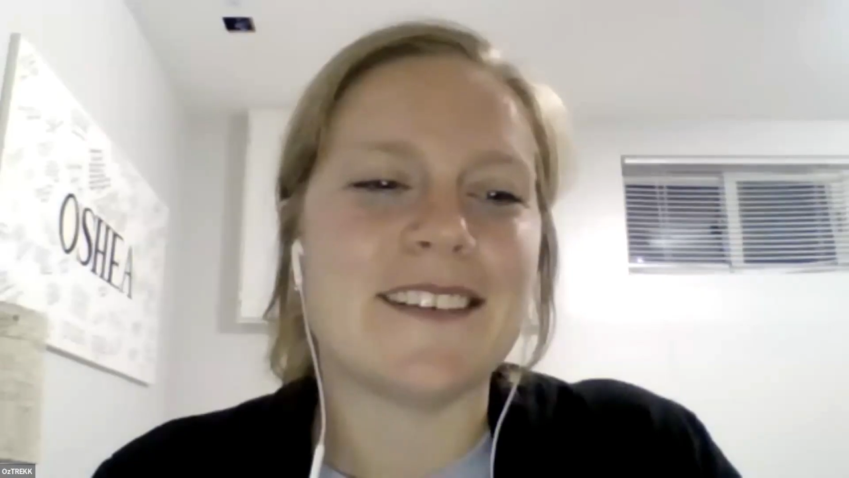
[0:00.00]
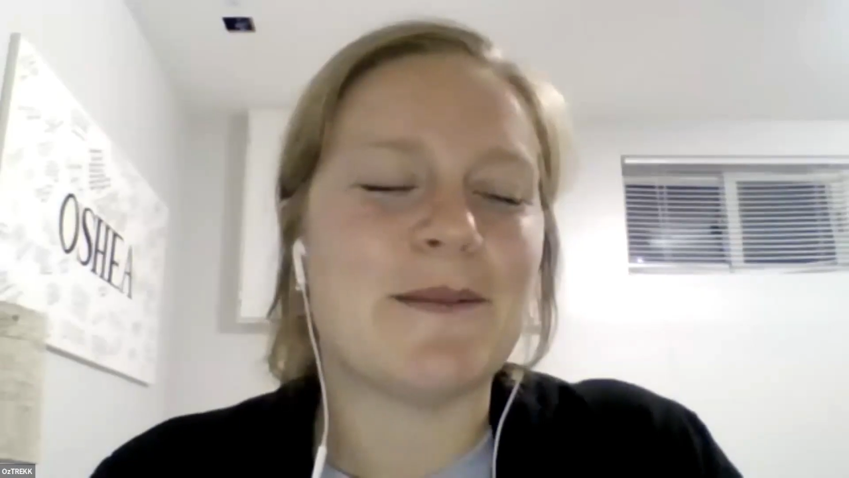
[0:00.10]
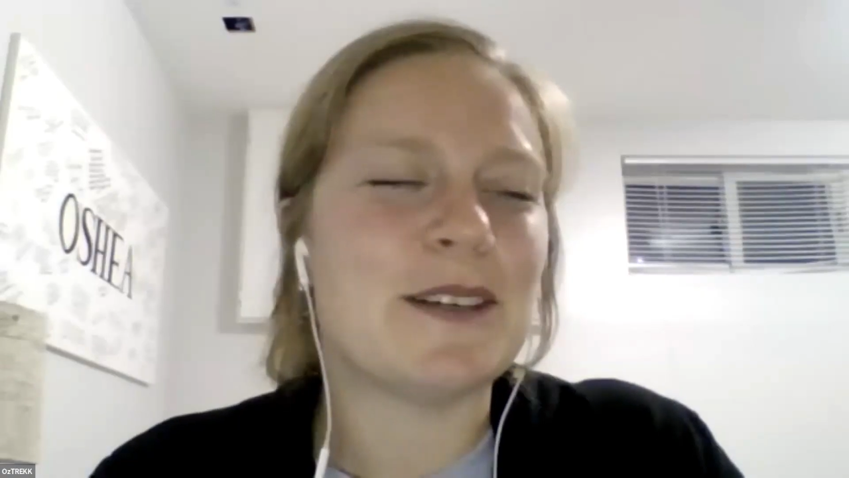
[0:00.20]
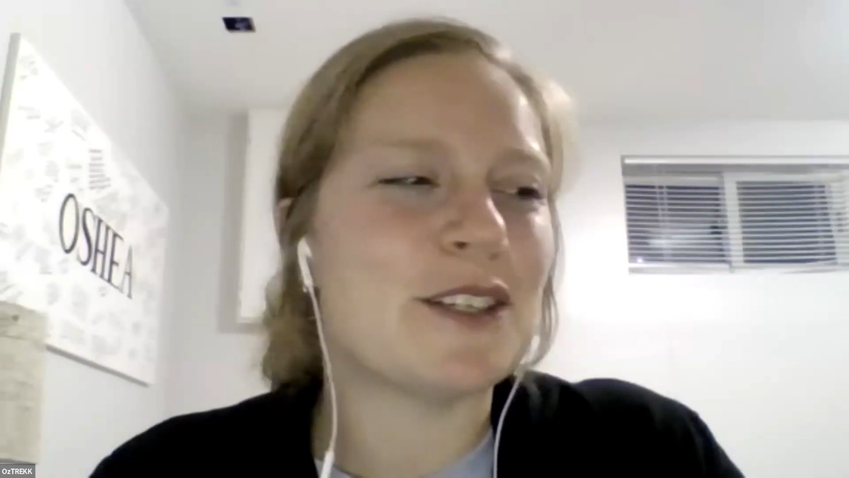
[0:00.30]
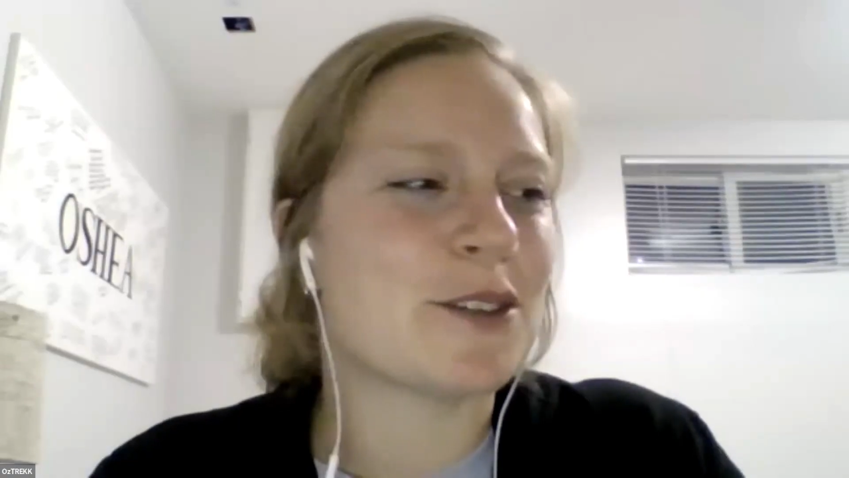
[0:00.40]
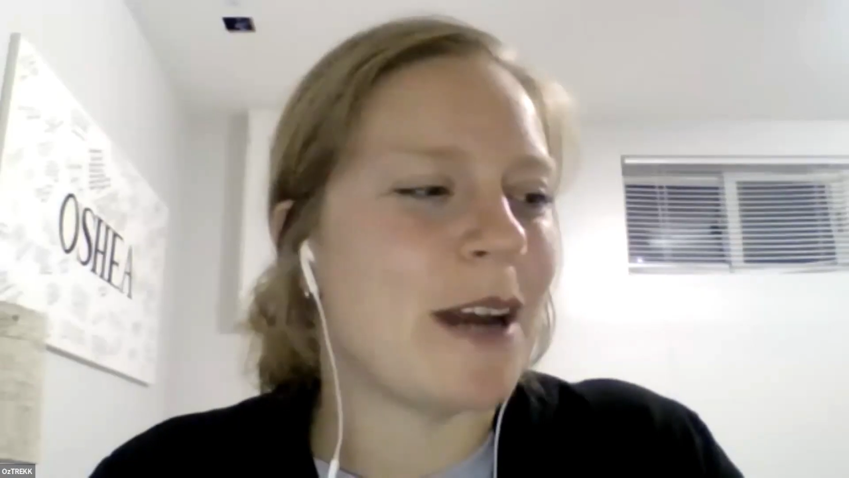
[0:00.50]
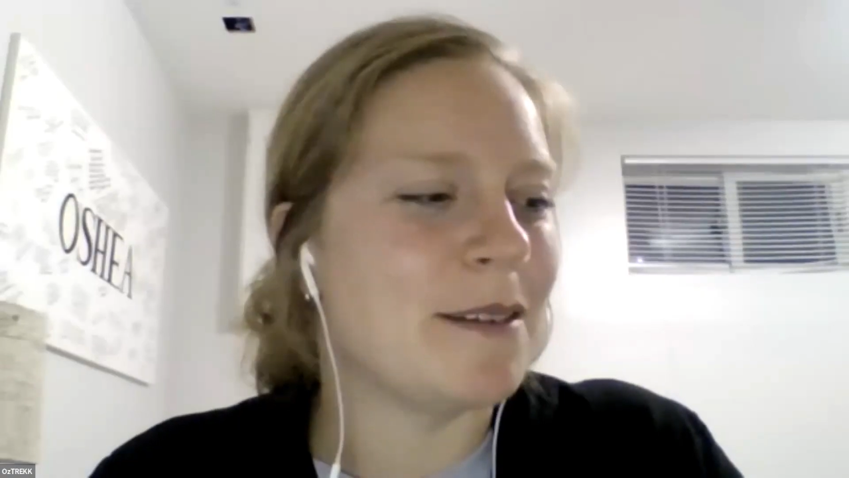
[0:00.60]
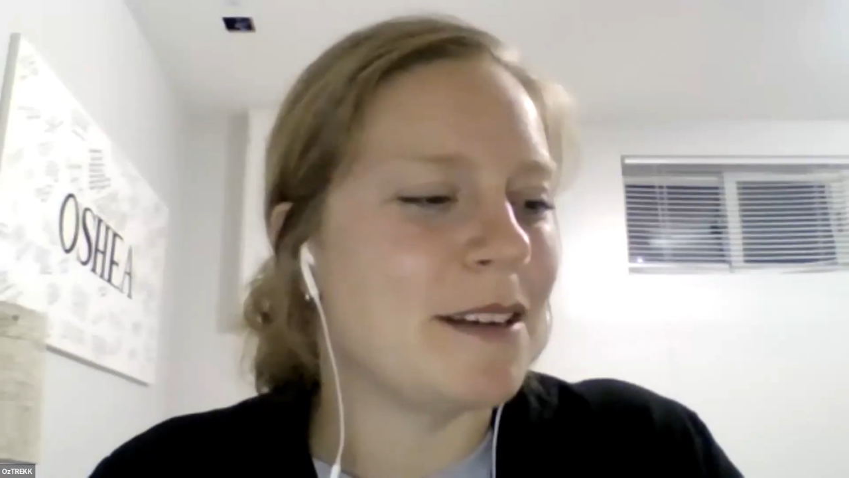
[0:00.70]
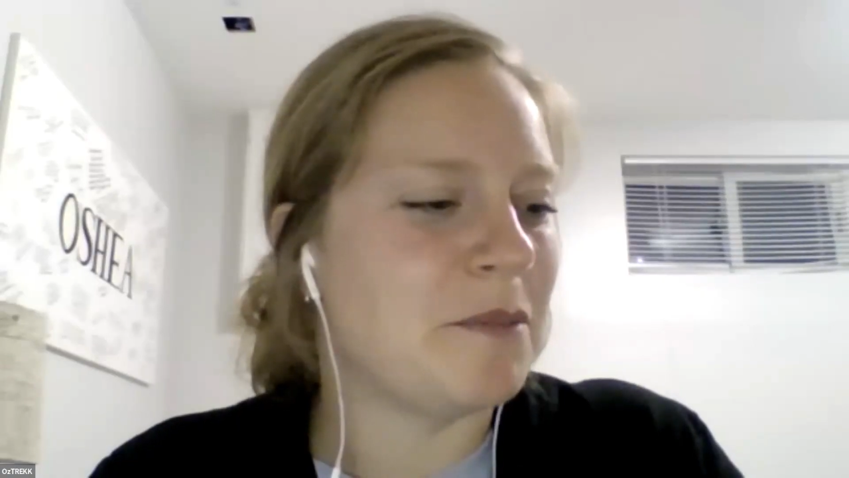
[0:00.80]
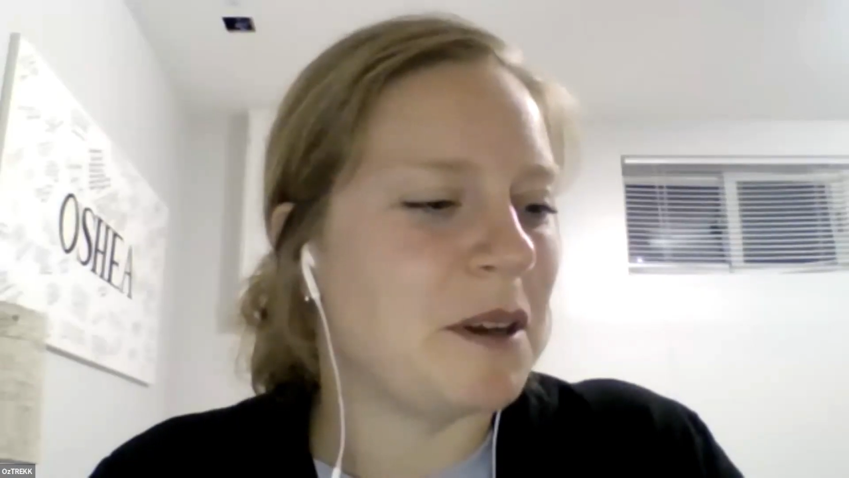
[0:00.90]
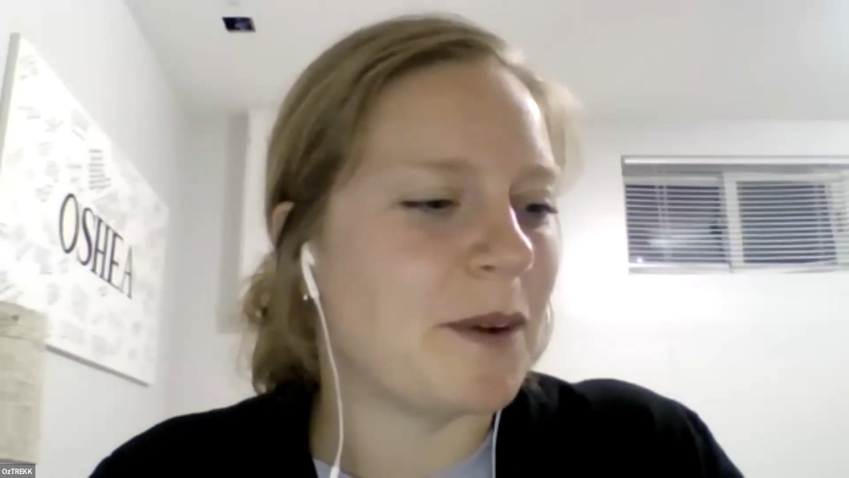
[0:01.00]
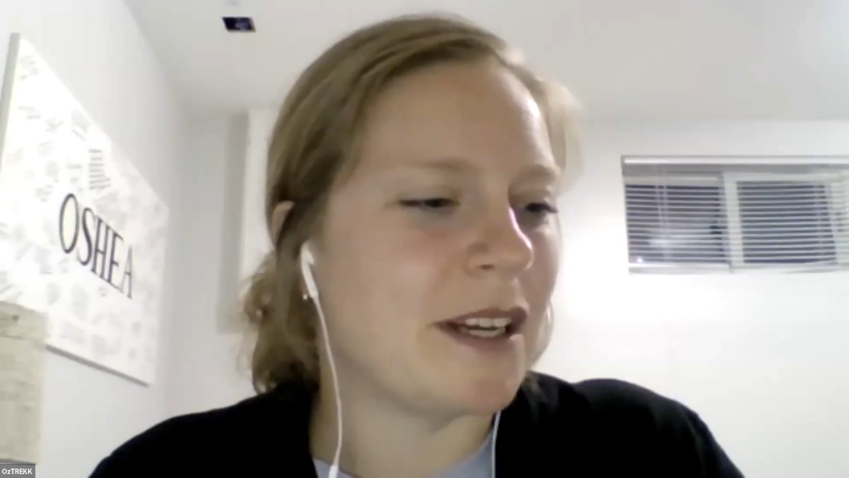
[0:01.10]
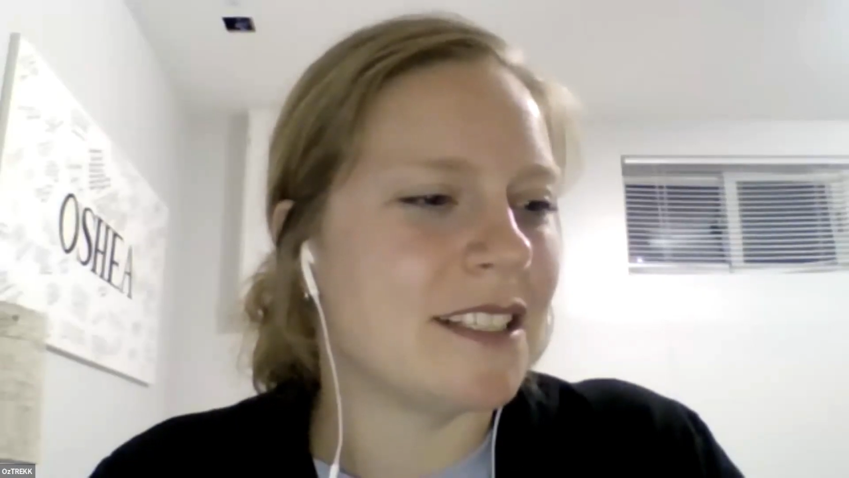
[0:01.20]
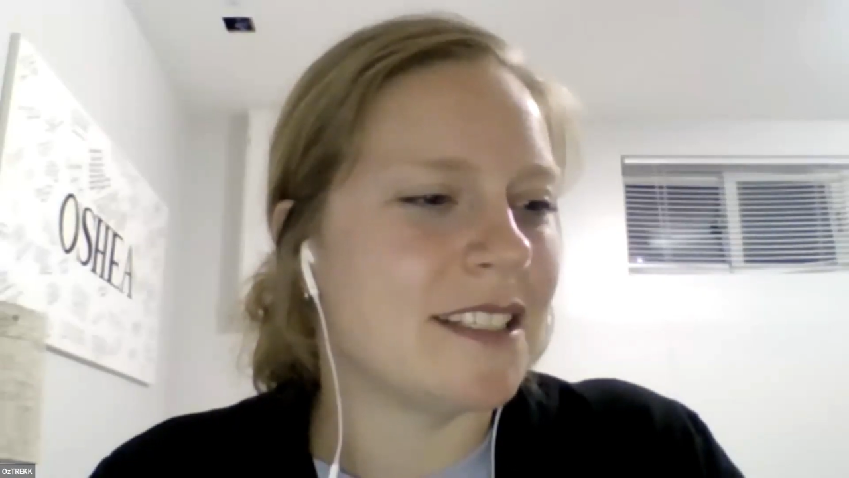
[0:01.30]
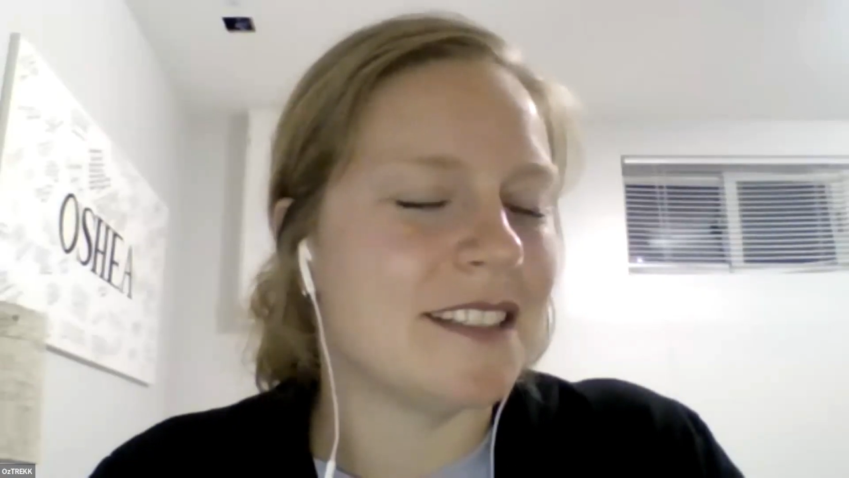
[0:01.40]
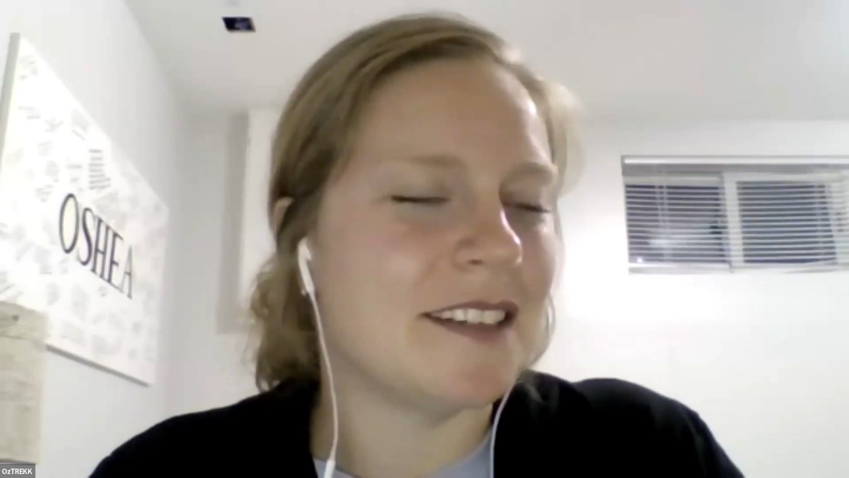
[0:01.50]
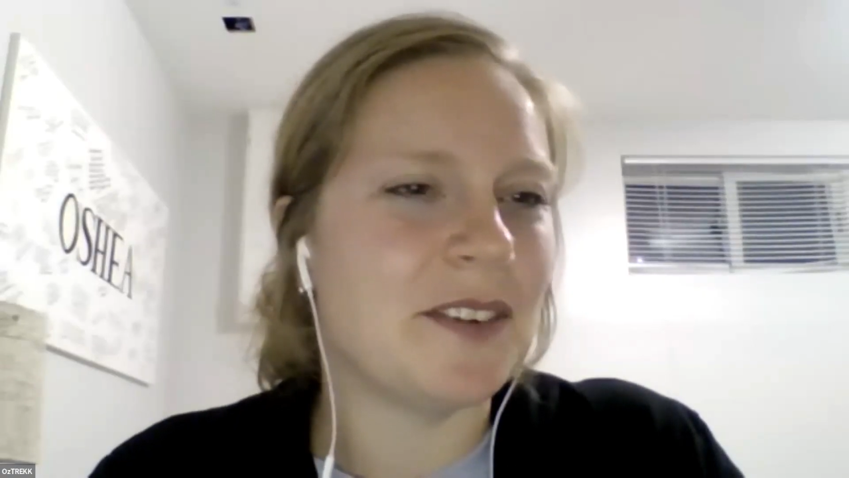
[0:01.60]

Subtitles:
someone described it to me once as if